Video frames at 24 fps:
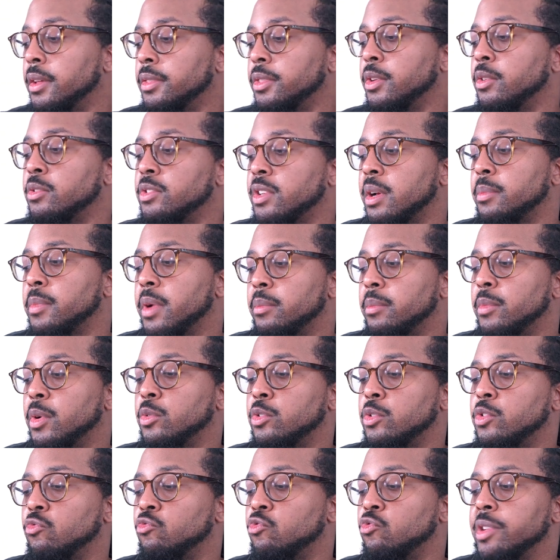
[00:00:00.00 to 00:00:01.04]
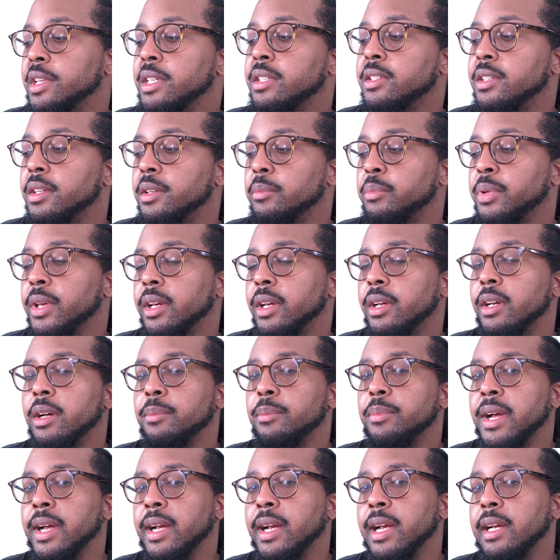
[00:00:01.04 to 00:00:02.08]
those are my most recent
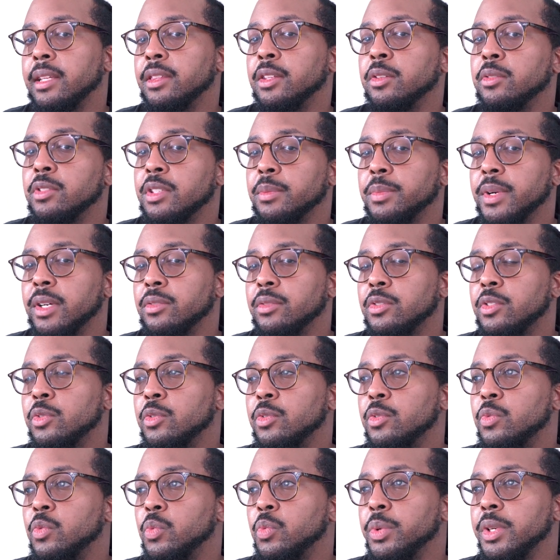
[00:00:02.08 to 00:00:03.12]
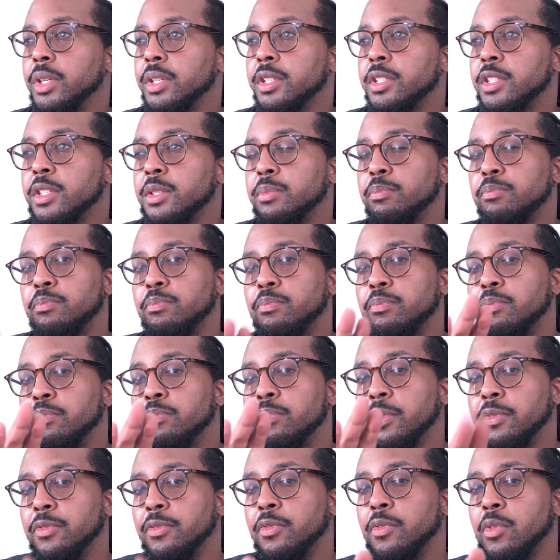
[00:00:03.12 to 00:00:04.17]
pickup. I got those about 2 weeks
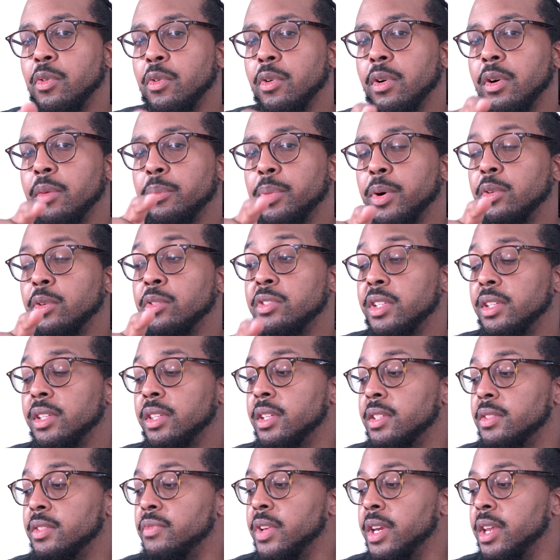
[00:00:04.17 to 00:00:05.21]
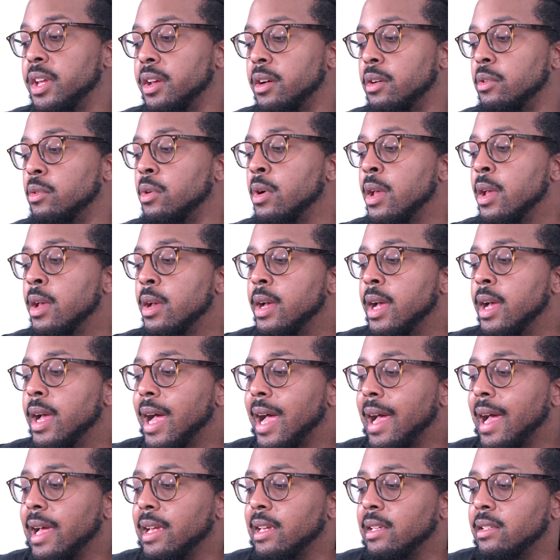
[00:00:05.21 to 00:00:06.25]
before posting this video.
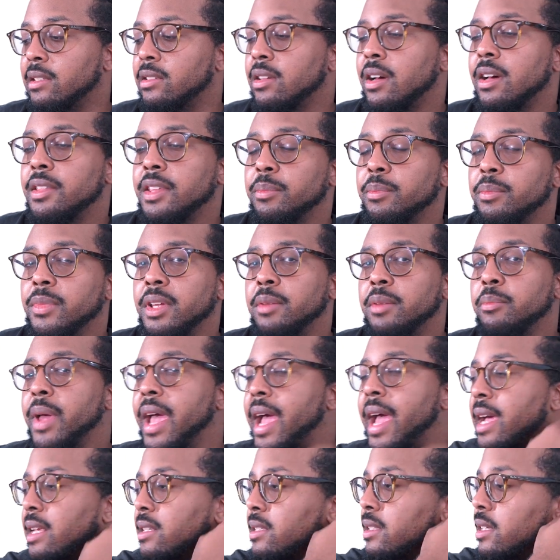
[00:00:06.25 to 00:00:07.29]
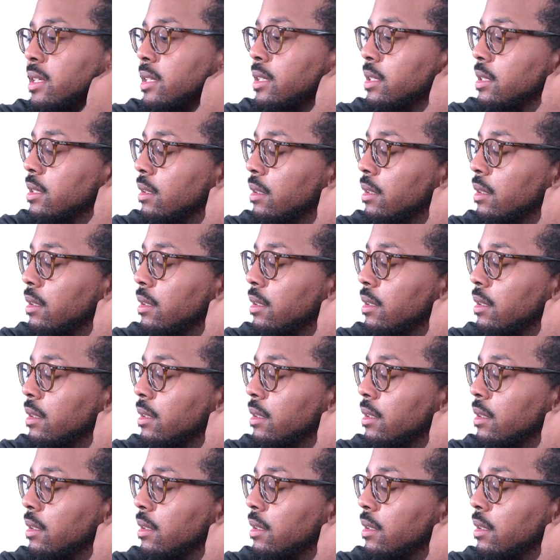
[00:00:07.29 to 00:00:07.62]
I saw them in passing